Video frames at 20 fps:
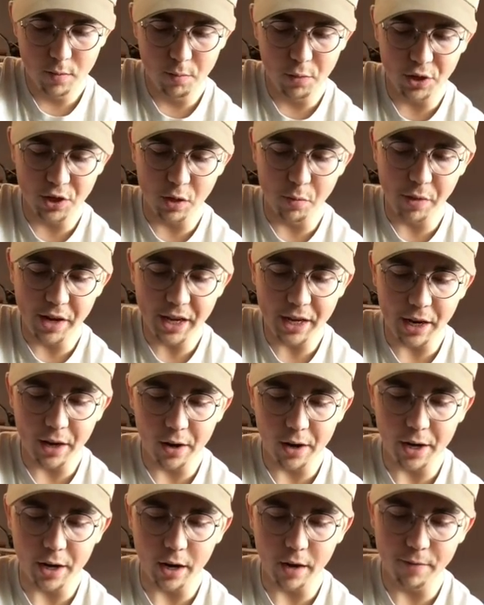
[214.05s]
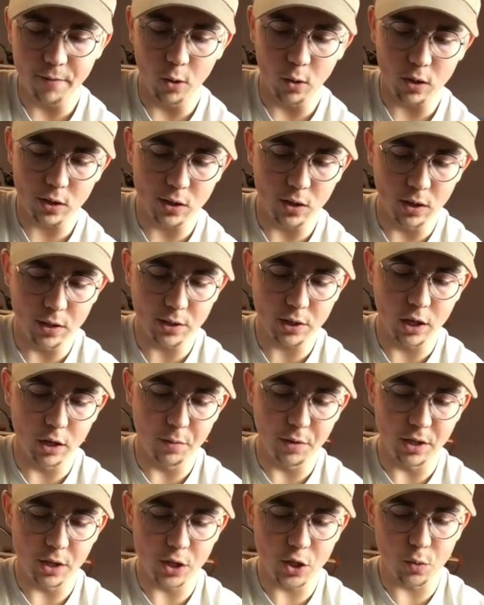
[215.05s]
But the main area I focus on is going
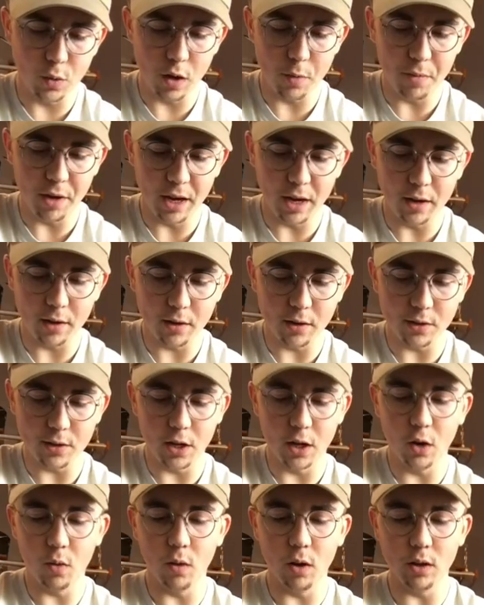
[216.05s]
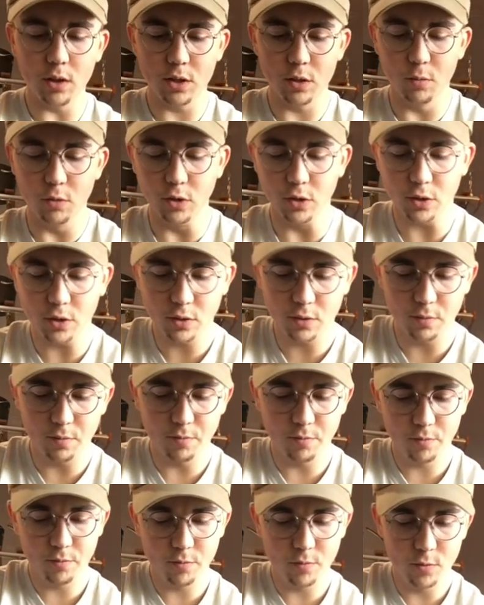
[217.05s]
to be the sweatband, because I don't want someone's
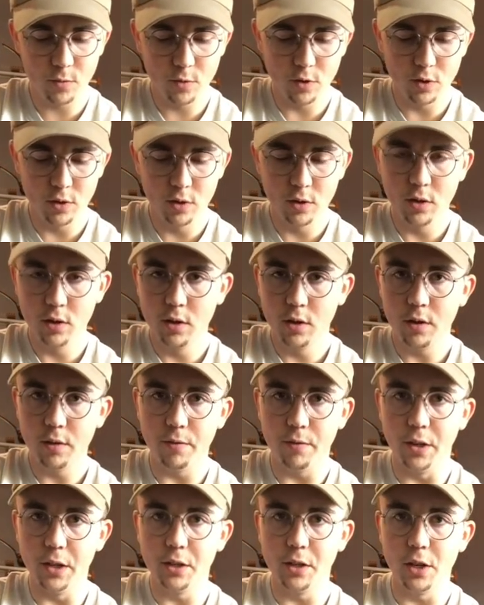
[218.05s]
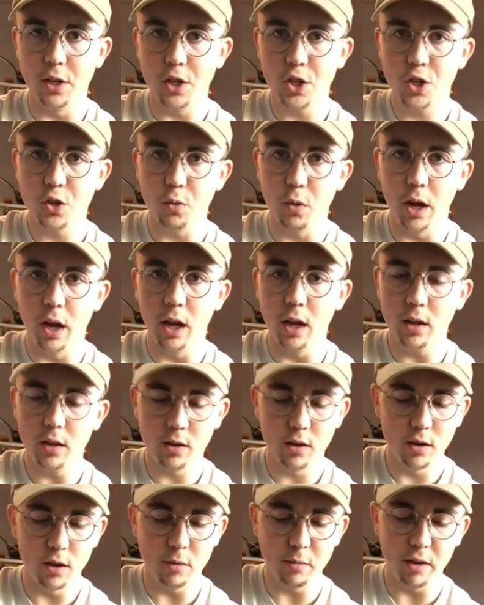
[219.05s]
vintage sweat
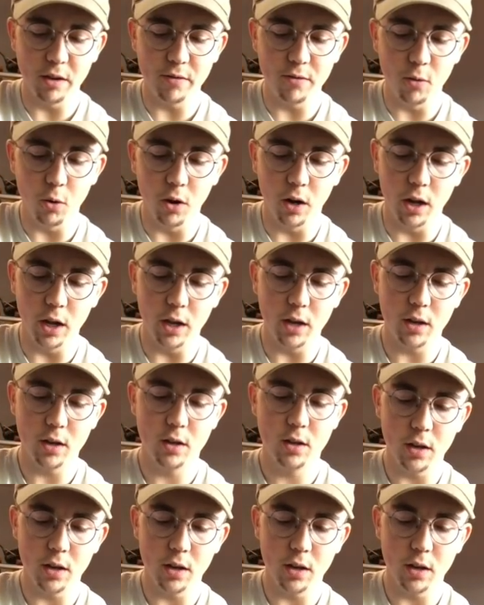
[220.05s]
on my forehead.